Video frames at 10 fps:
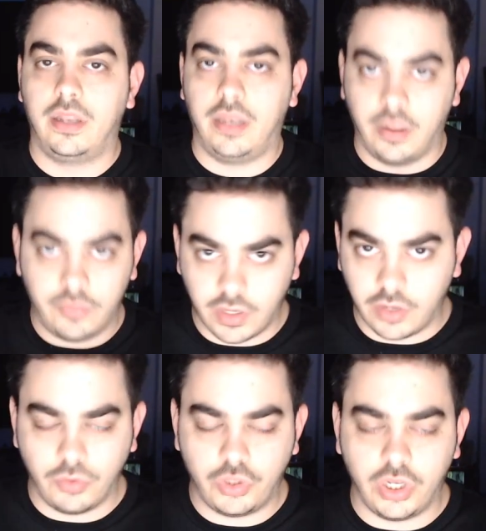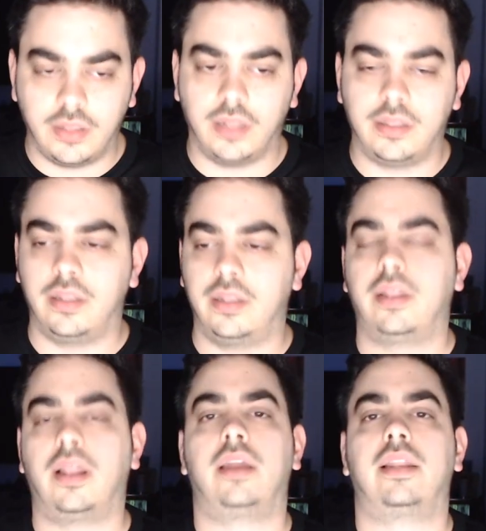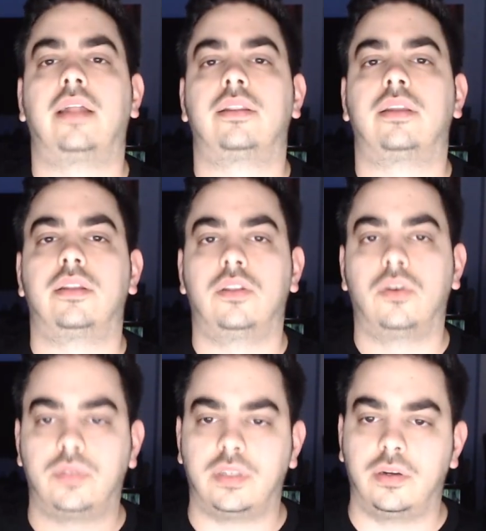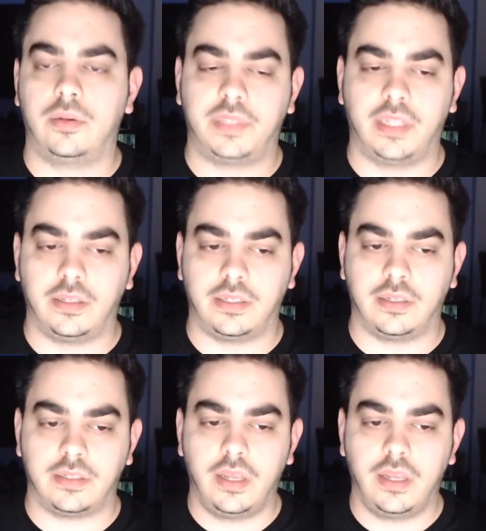Never negotiate under a deadline, under no circumstances.